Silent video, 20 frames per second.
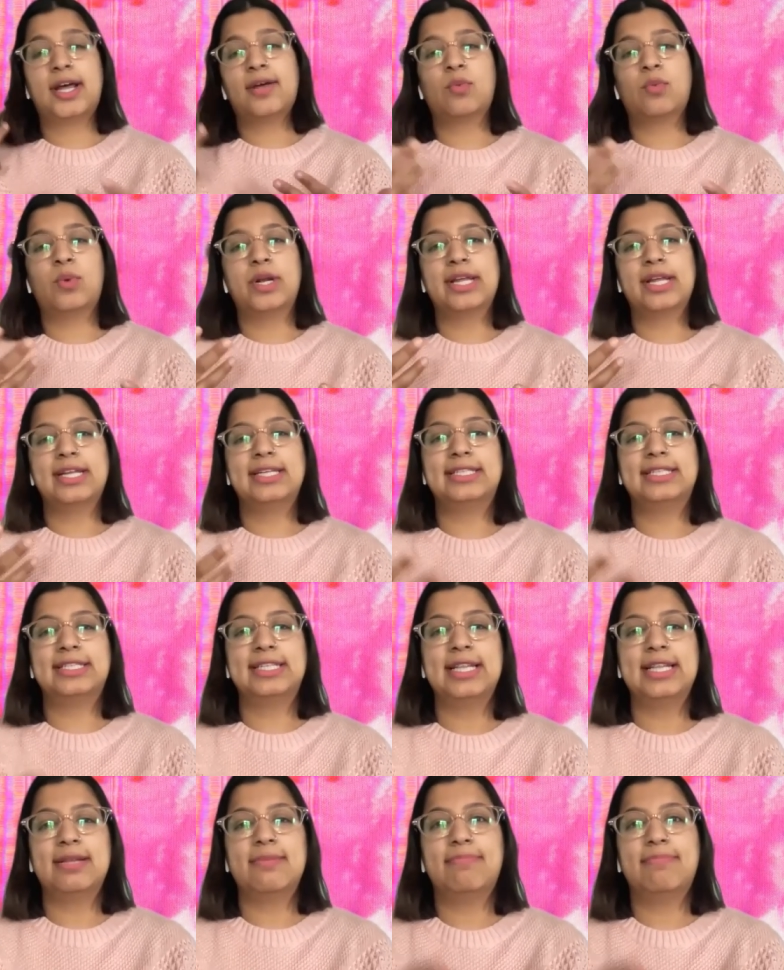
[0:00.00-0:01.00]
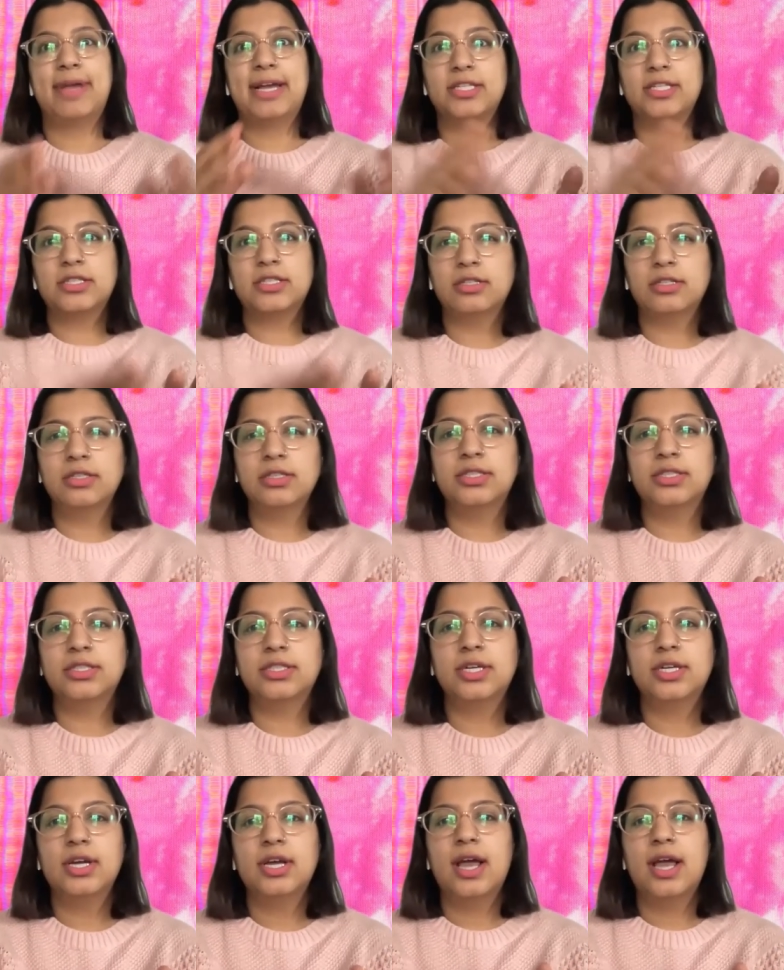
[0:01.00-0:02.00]
one can see the pixels
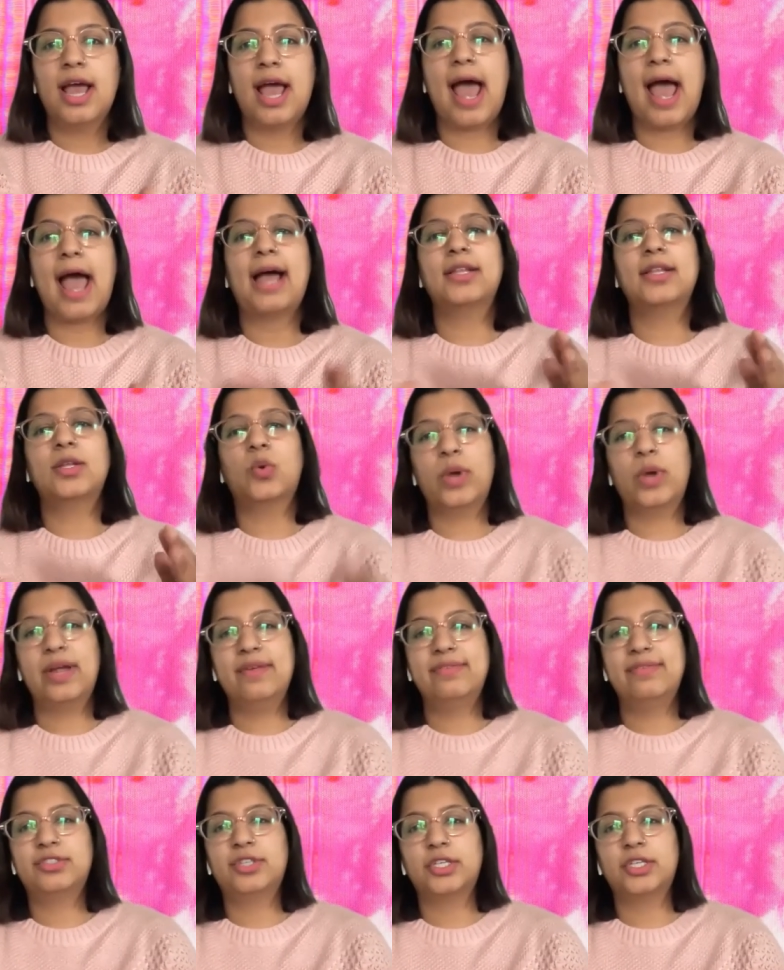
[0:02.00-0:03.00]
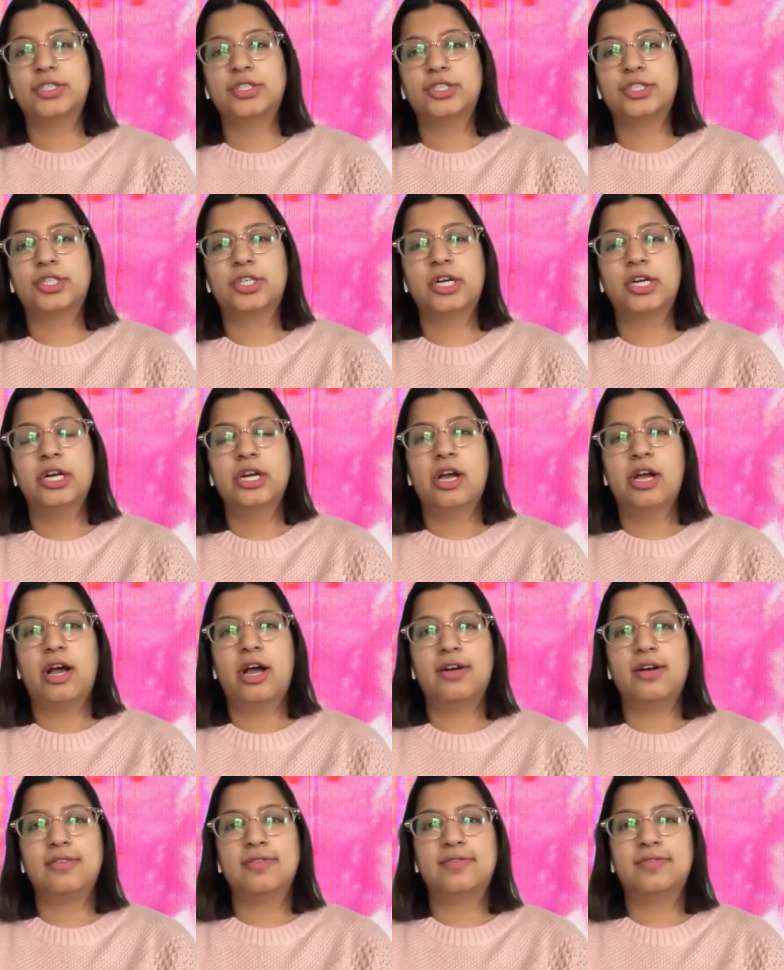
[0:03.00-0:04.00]
and the weave structure
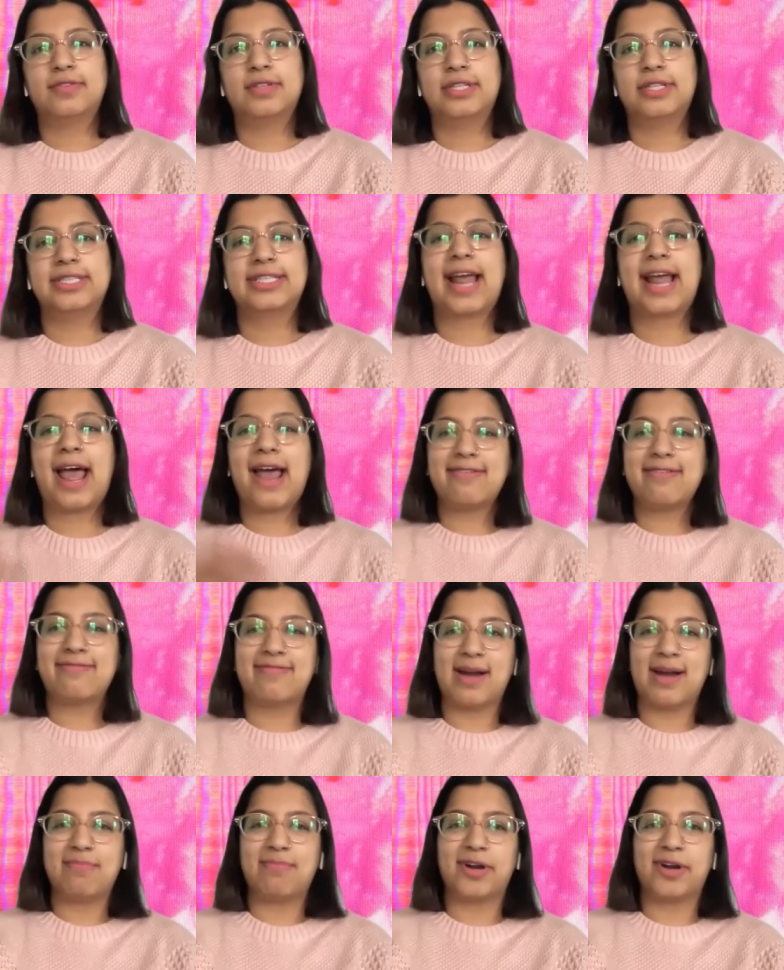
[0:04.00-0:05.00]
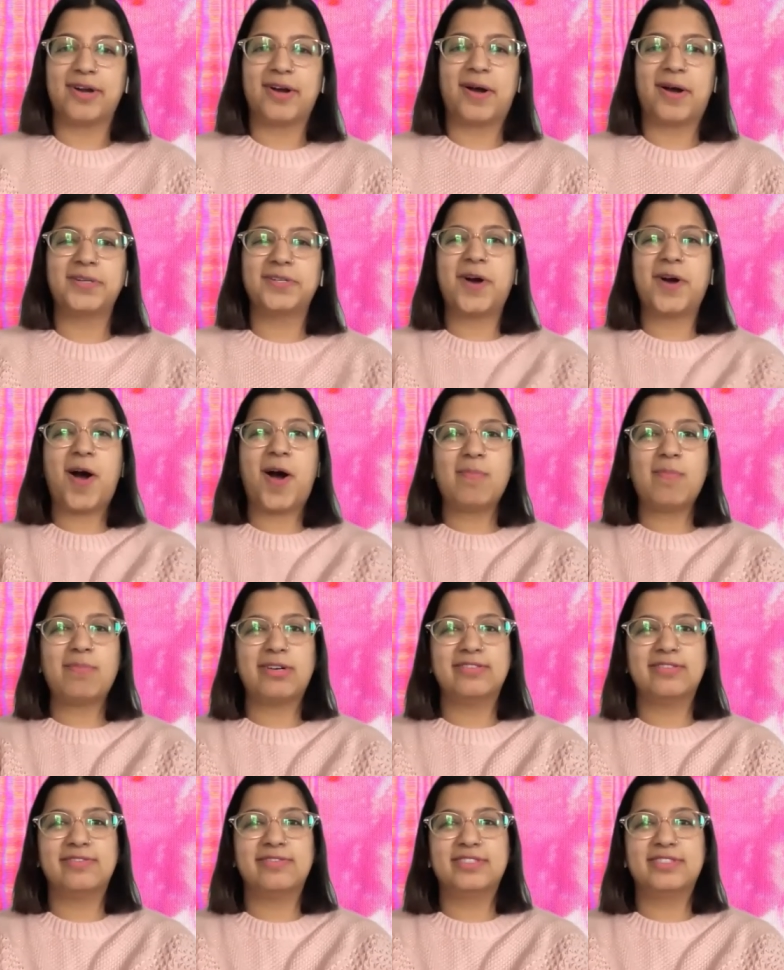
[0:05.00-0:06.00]
of the scanned fabric on top
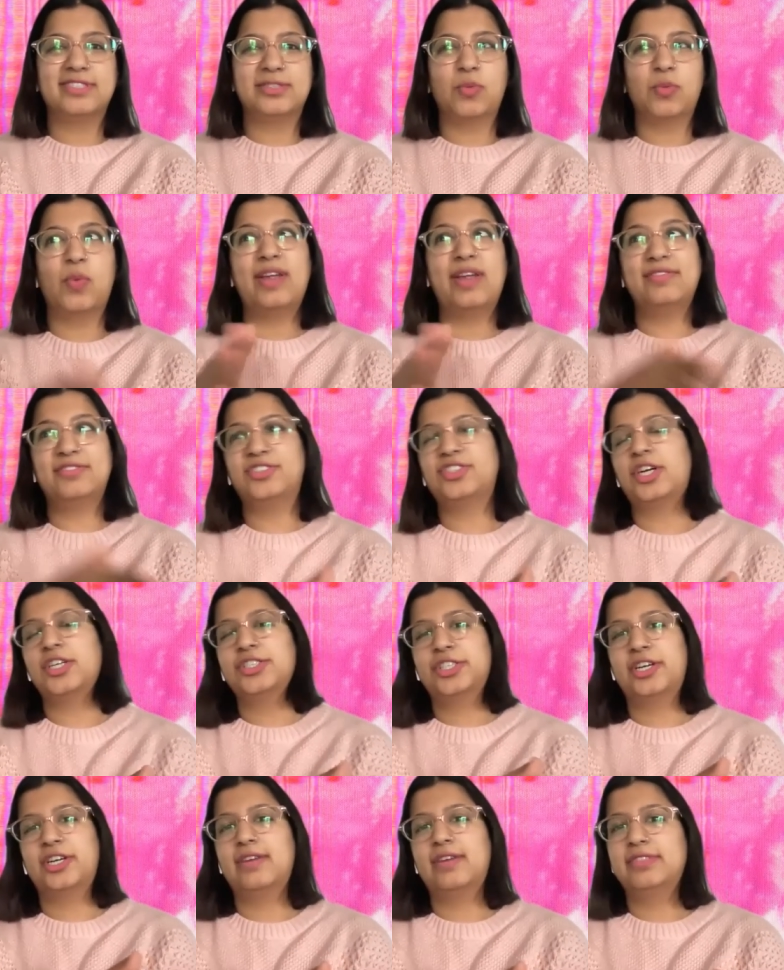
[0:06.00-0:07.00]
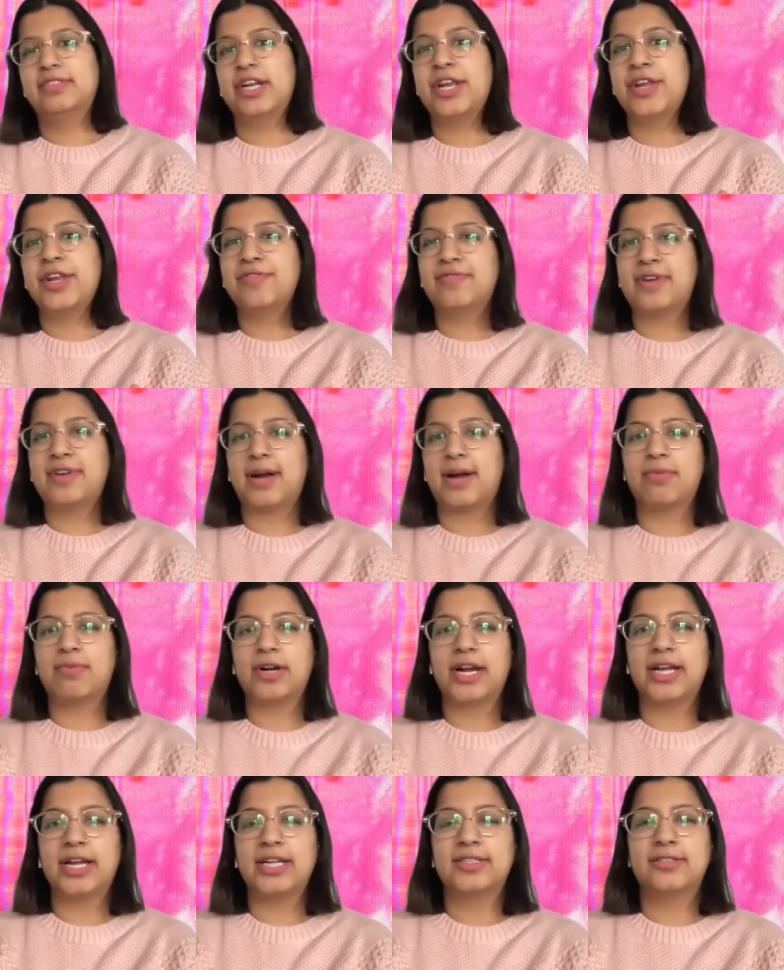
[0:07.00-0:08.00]
of the weave structure of the new
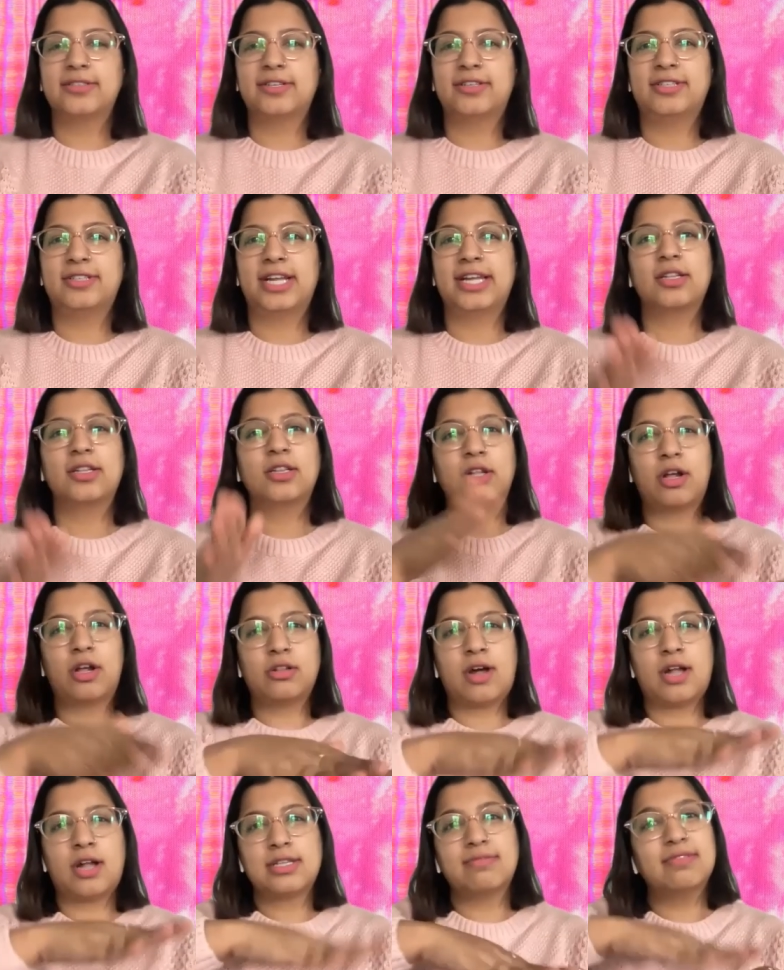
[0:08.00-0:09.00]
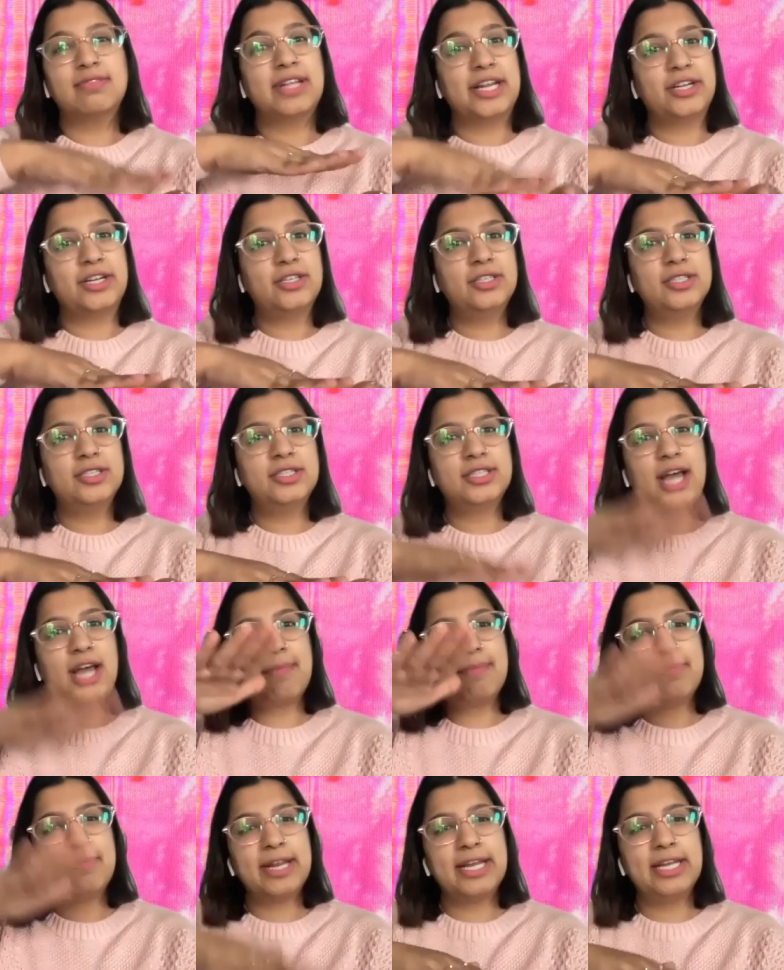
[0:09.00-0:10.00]
fabric. So there's like lots of layers
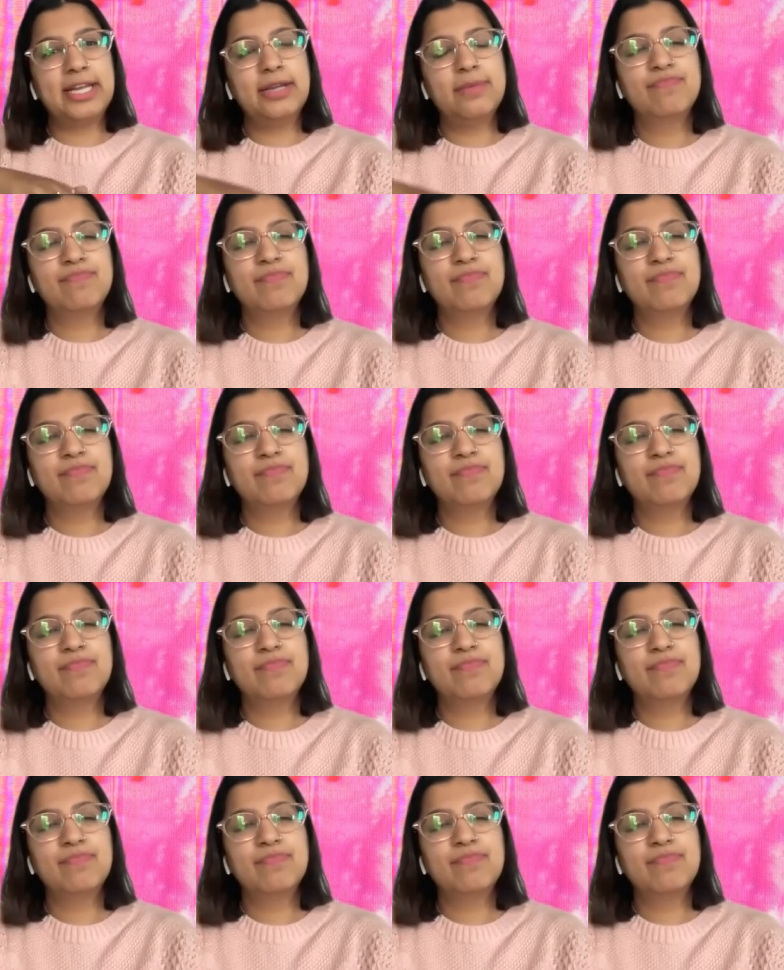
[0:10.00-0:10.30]
happening.